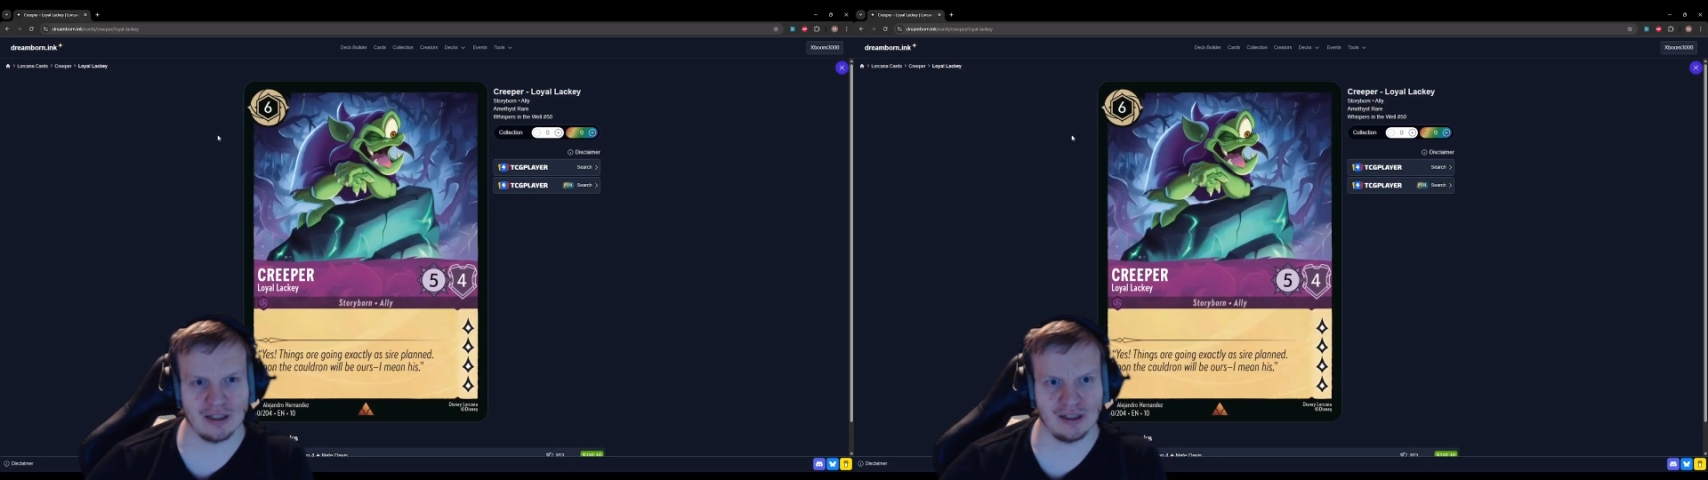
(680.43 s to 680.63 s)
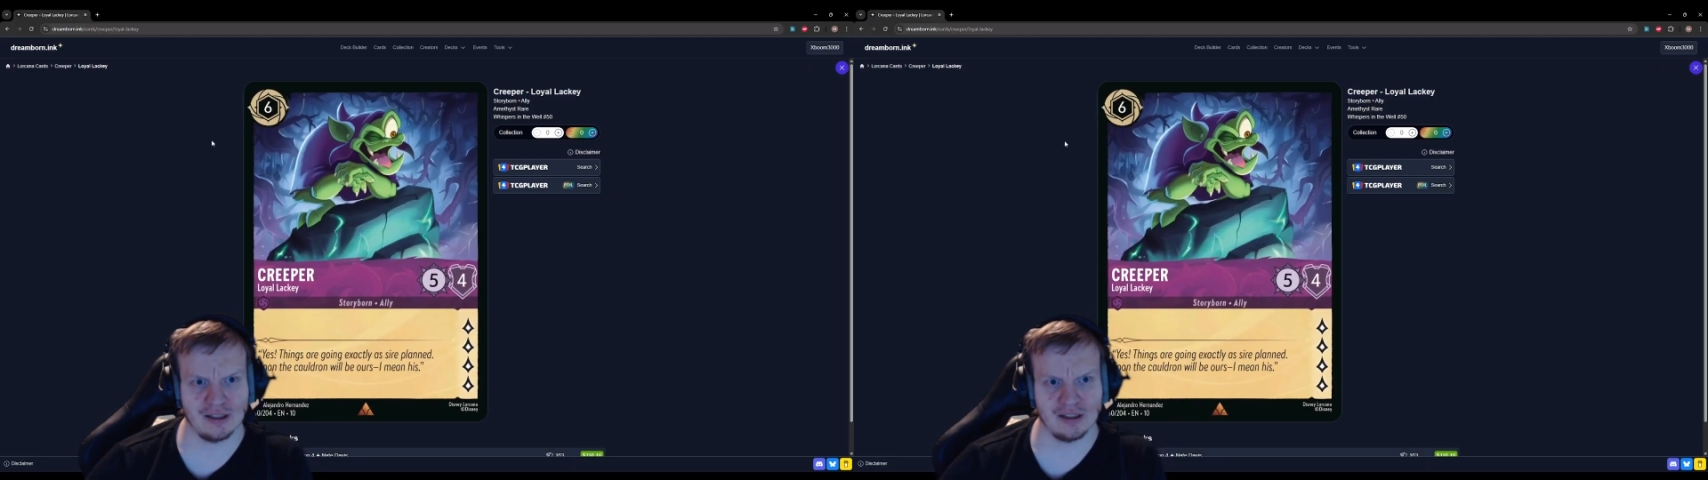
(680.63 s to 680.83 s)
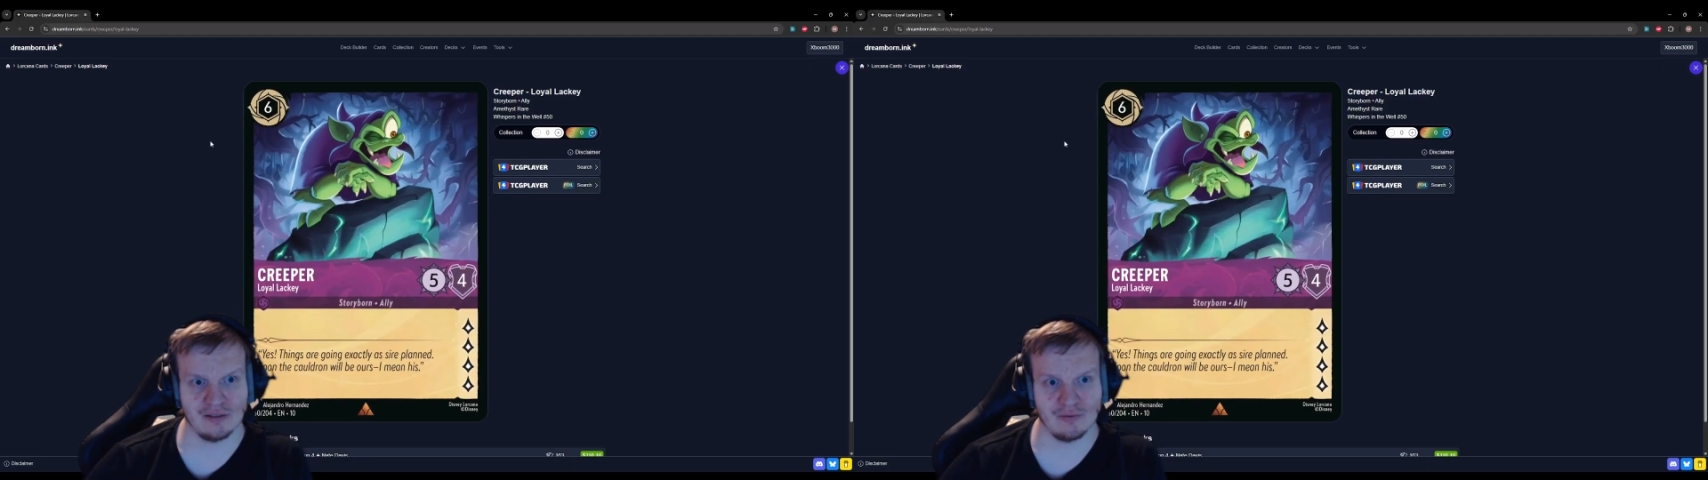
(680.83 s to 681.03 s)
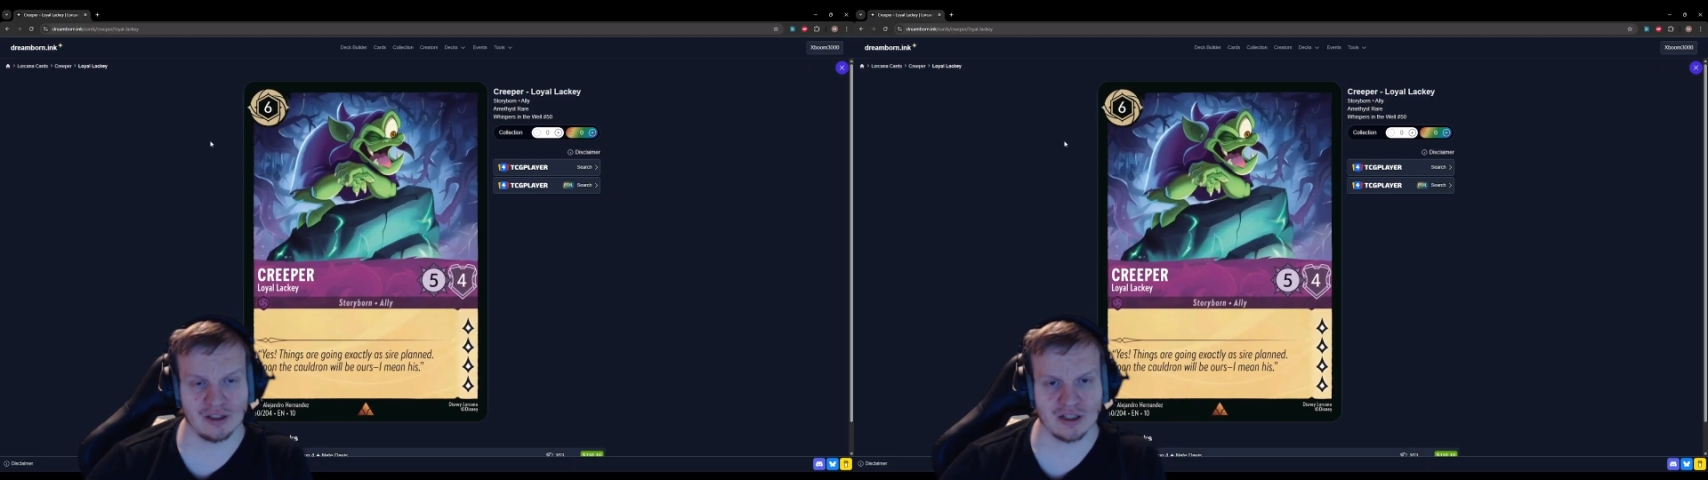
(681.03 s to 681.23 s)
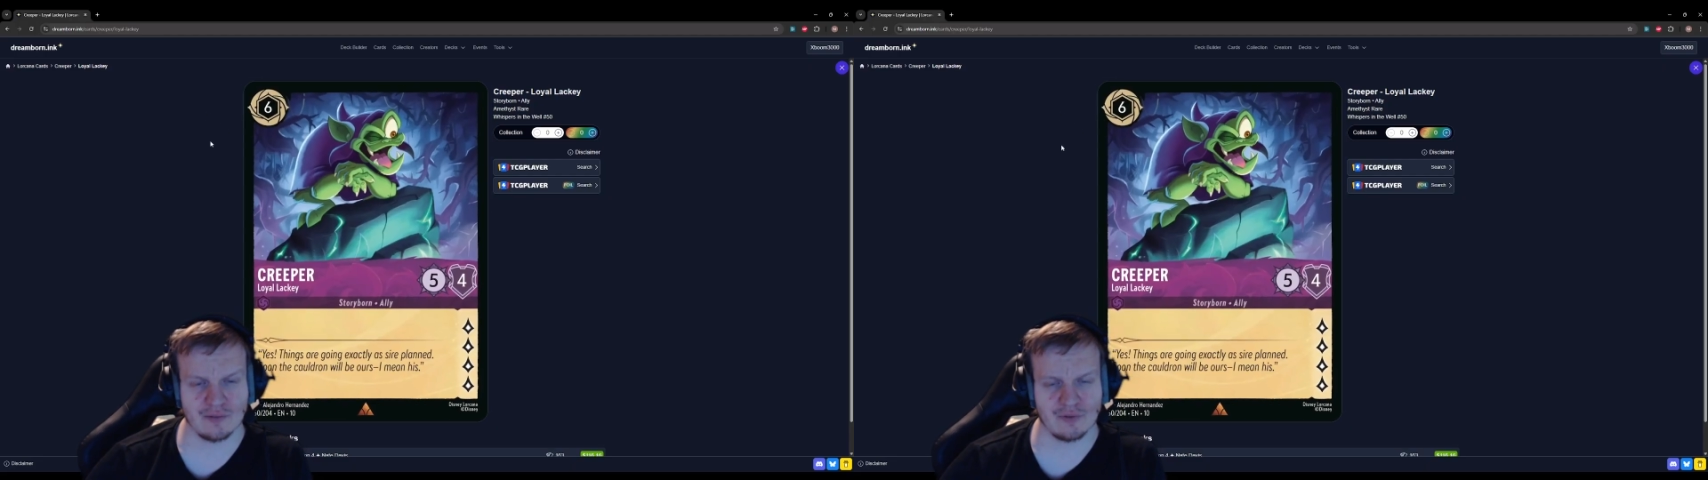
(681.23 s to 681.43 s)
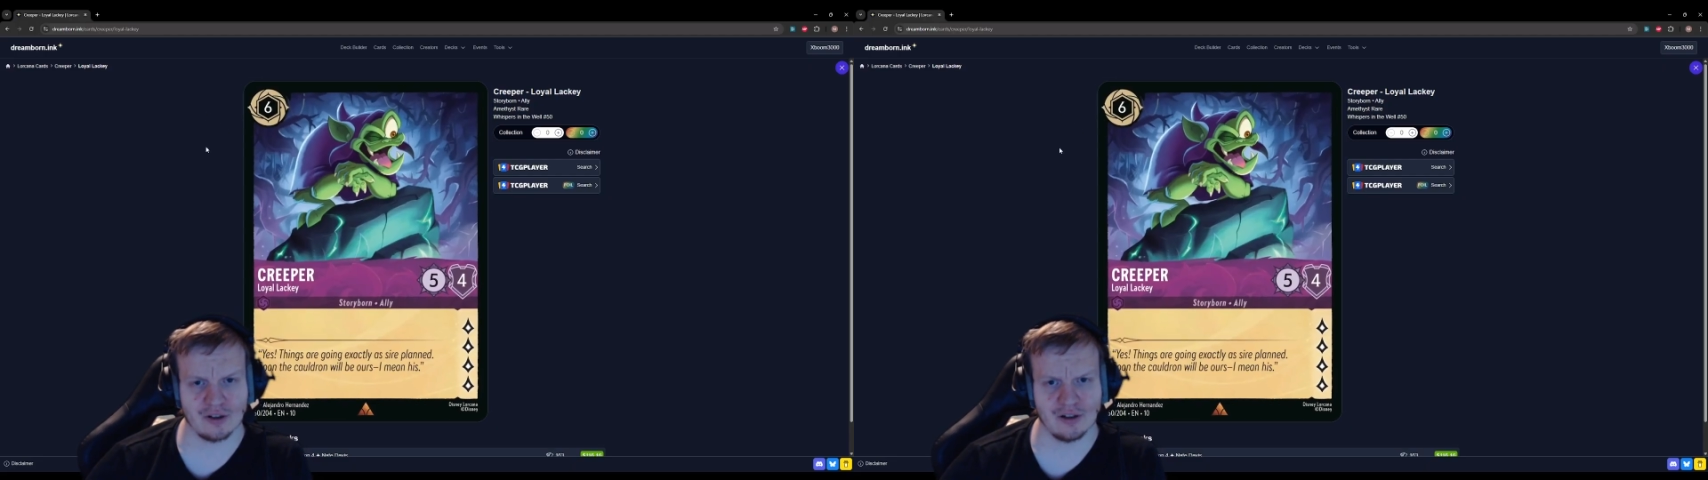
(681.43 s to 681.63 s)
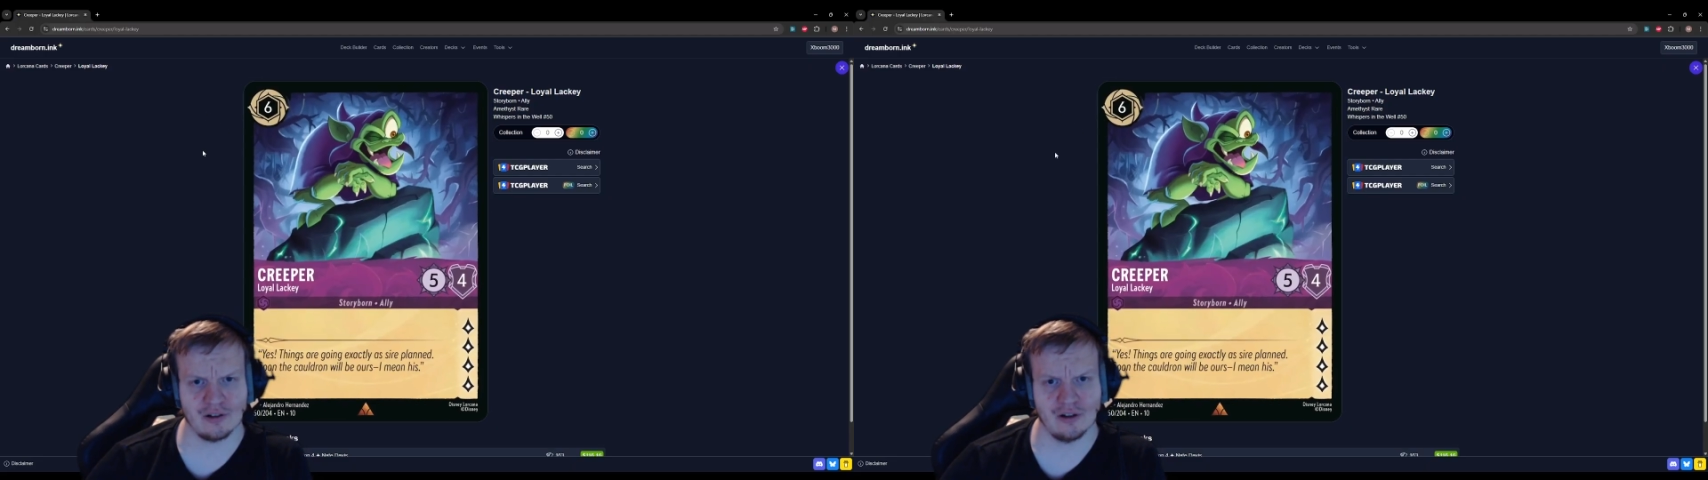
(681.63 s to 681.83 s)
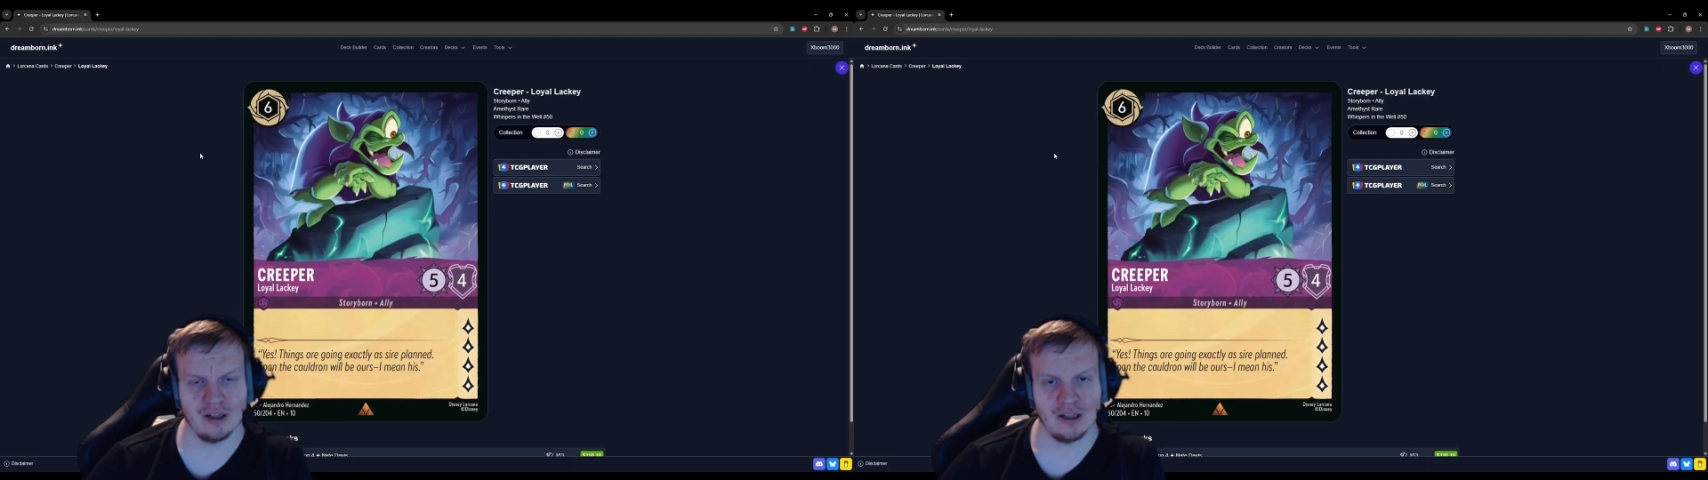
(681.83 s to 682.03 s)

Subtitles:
playing it with Sapphire,